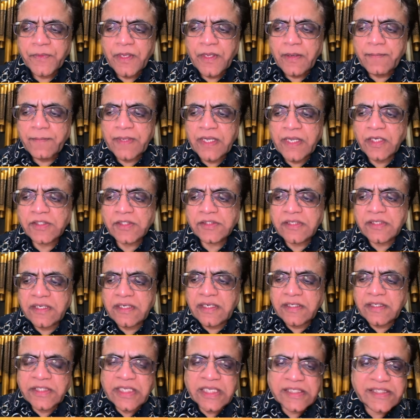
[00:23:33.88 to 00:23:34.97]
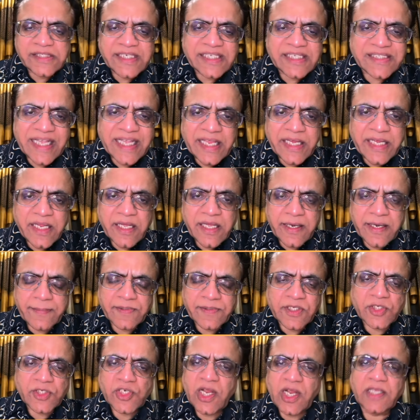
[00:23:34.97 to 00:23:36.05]
Because does he have any
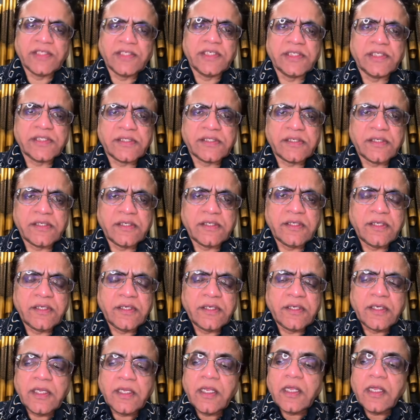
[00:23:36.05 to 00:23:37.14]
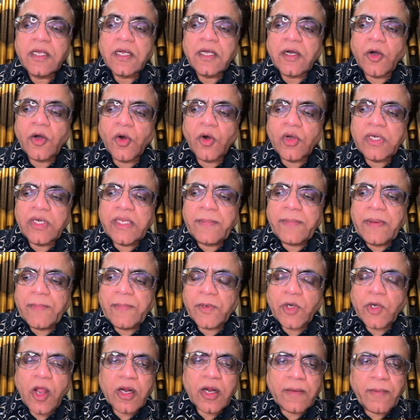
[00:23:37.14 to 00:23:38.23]
corruption charges? Only people
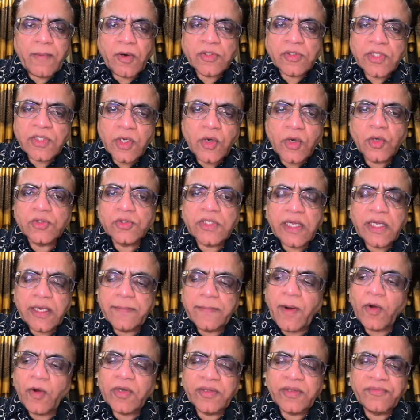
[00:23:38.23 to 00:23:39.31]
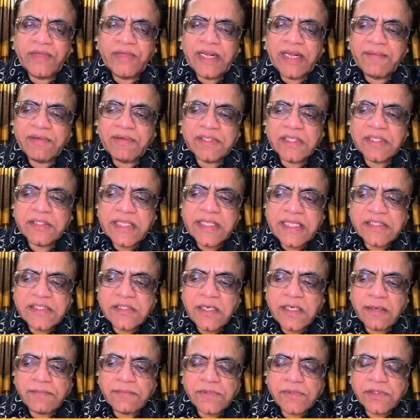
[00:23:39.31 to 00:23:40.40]
talk about the Godra, about him. Whenever the things
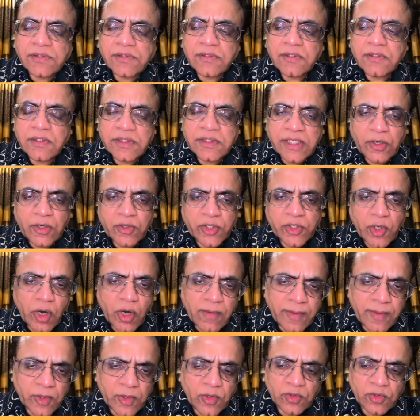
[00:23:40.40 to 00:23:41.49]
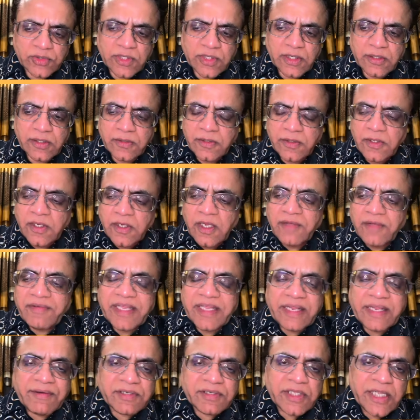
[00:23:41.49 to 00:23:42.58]
comes, they only talk about Godra.
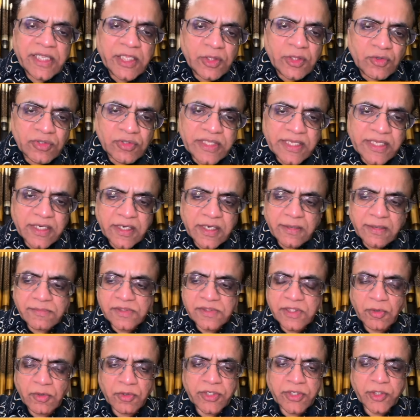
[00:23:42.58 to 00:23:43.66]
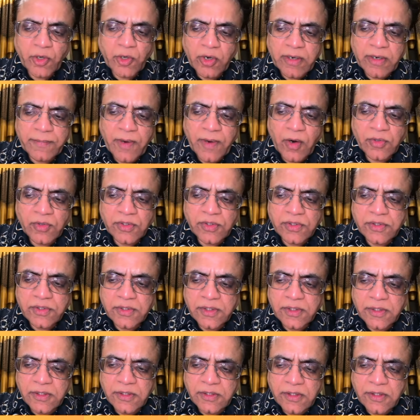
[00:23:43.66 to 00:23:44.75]
Whenever the Hindu thing comes, they only talk about
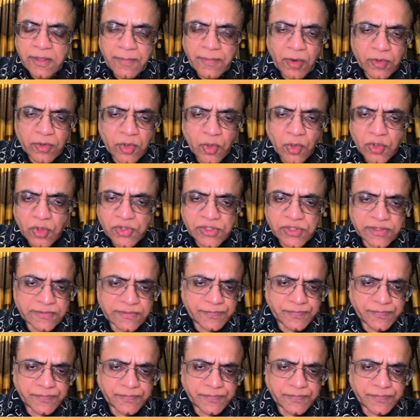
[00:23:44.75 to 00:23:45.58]
Godse.